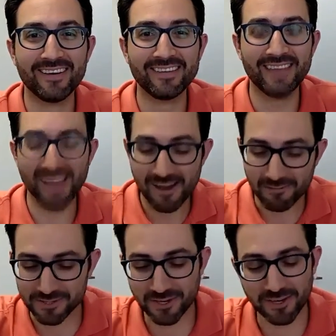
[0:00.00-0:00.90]
Yeah,
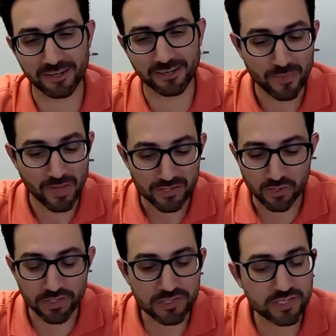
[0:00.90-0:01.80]
for sure.
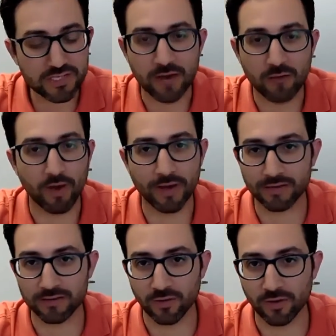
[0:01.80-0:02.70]
So let's just get right
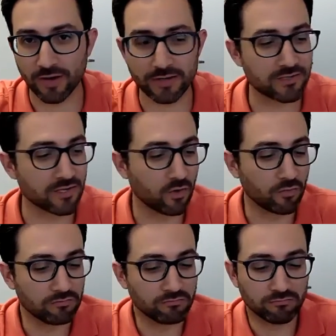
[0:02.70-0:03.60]
into it, right?
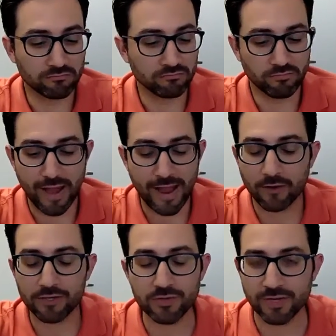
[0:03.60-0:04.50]
So,
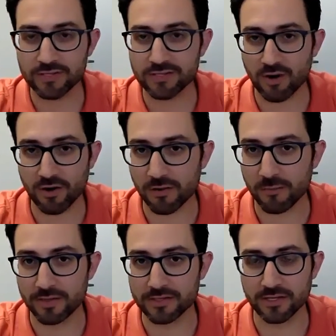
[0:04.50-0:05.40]
how'd you get started
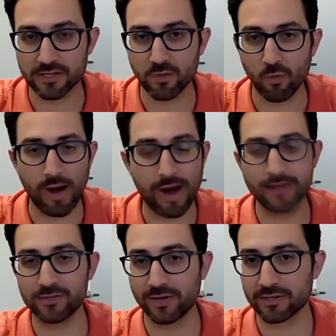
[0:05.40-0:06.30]
in business?
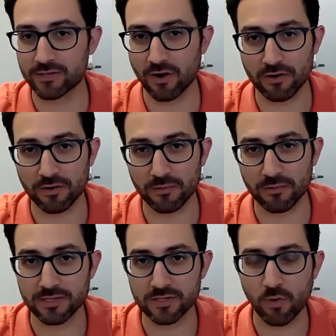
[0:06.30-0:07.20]
Why'd you get started in
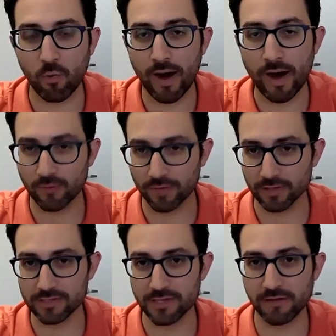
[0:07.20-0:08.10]
business? Why
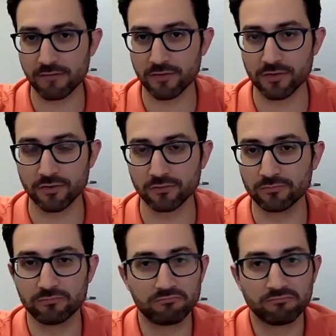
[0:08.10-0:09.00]
real estate for you?
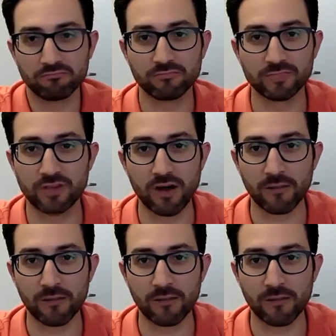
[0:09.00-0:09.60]
Let's talk